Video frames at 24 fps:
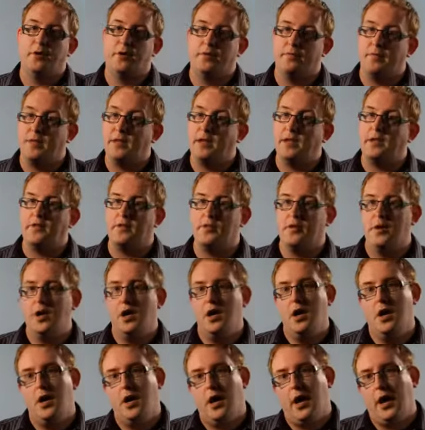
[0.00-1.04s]
of these
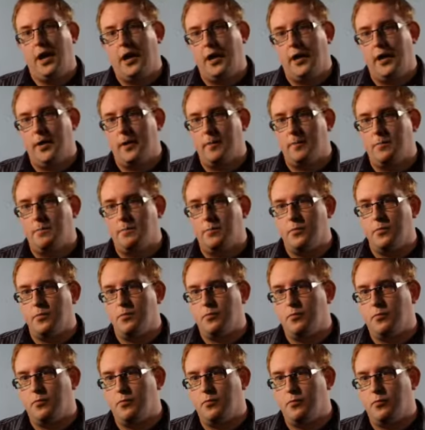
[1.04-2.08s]

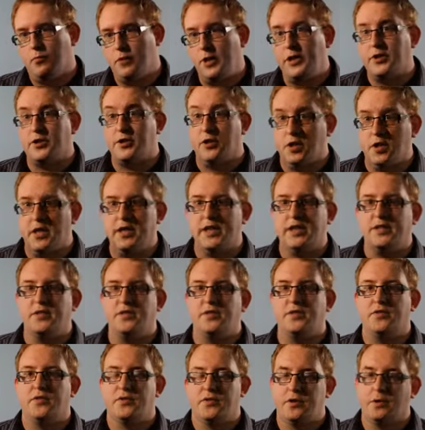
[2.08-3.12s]
regional
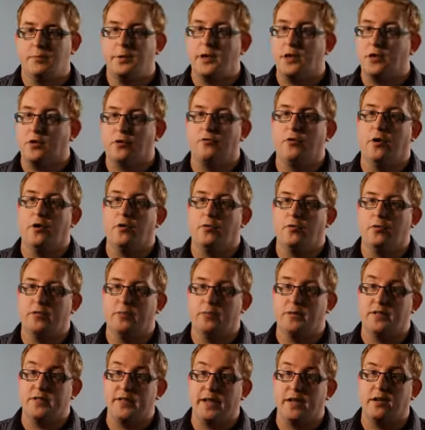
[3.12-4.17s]
lists to be controlled from
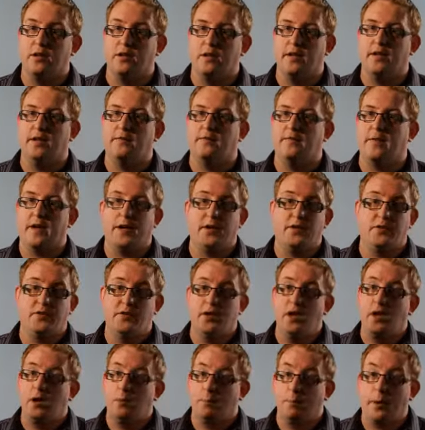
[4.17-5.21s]
a single interface
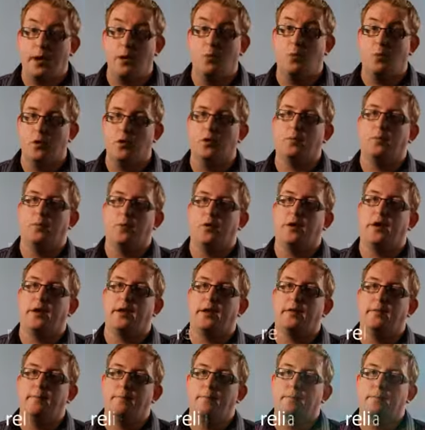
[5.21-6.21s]
by one operator.